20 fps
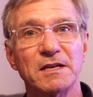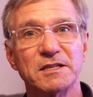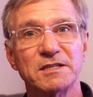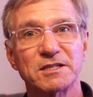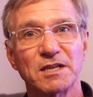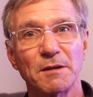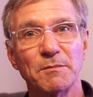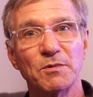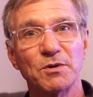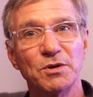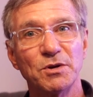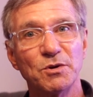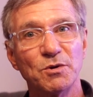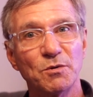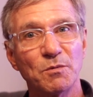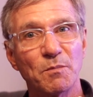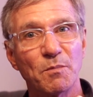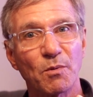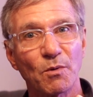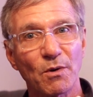Someone
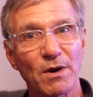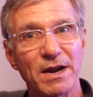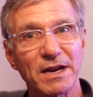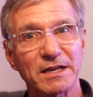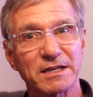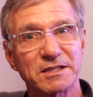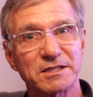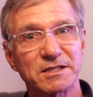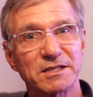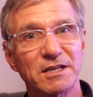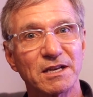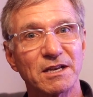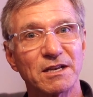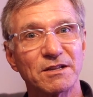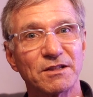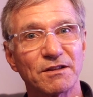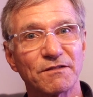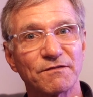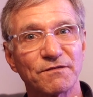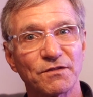who breaks
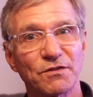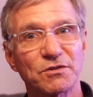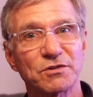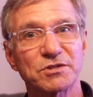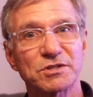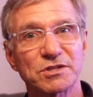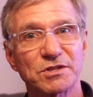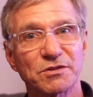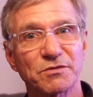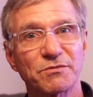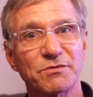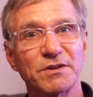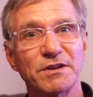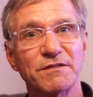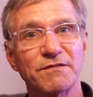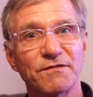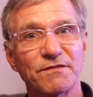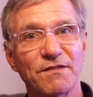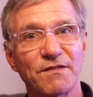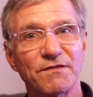the first 3
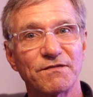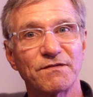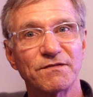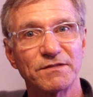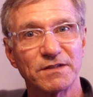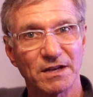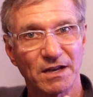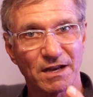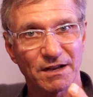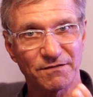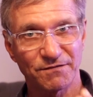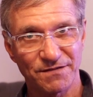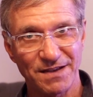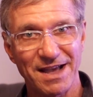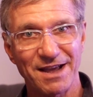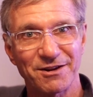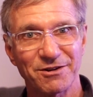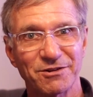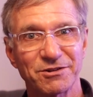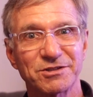
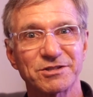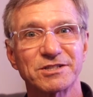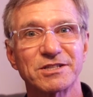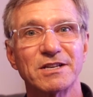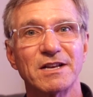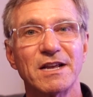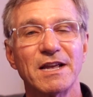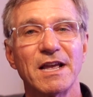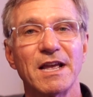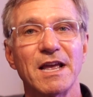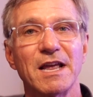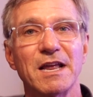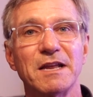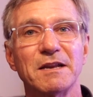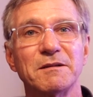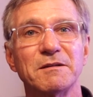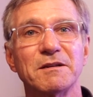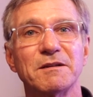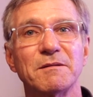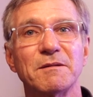fetters
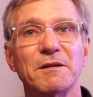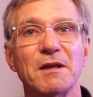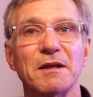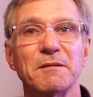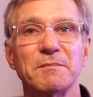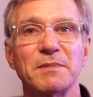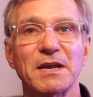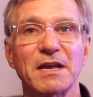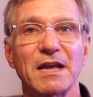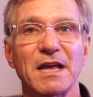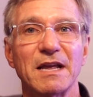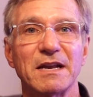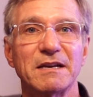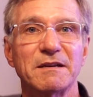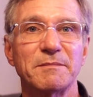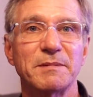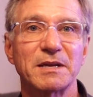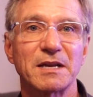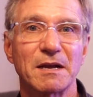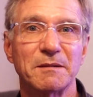and
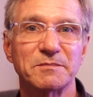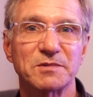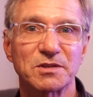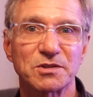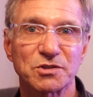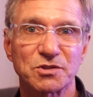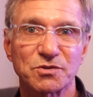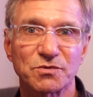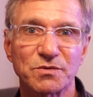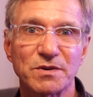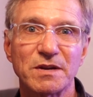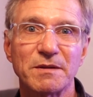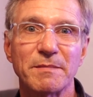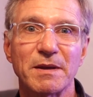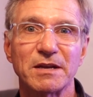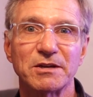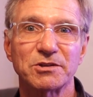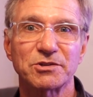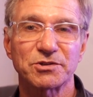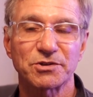becomes a stream
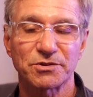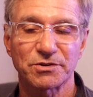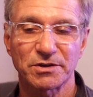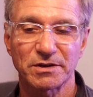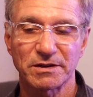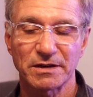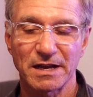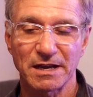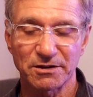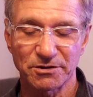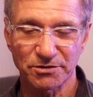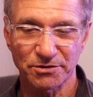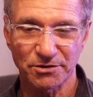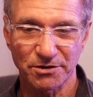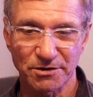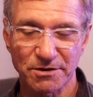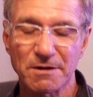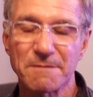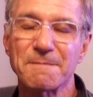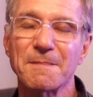
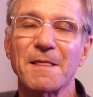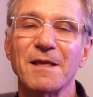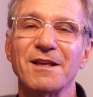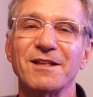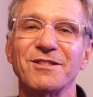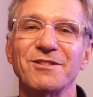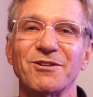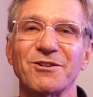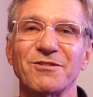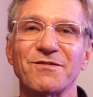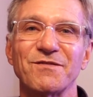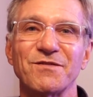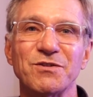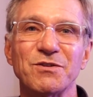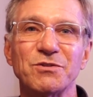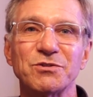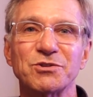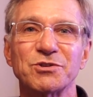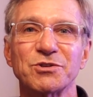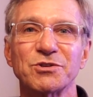enterer, their
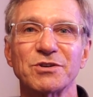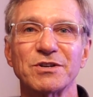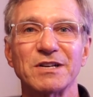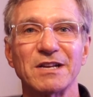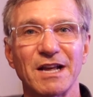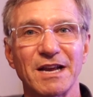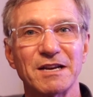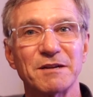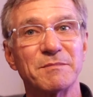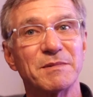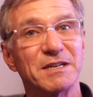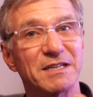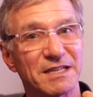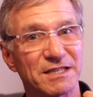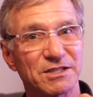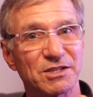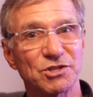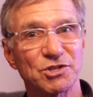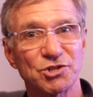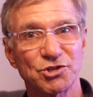future enlightenment
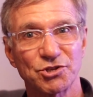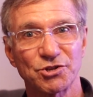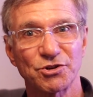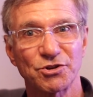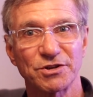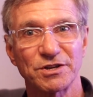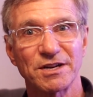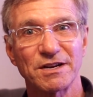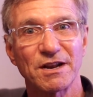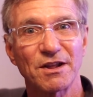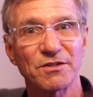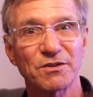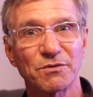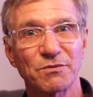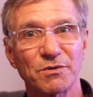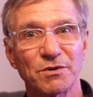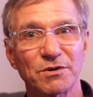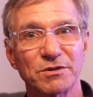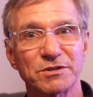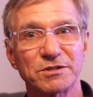is assured. In other
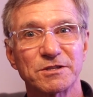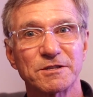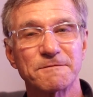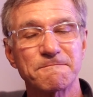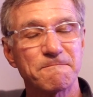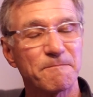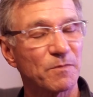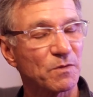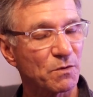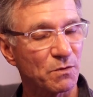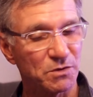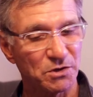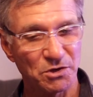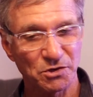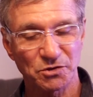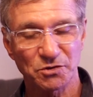words, when you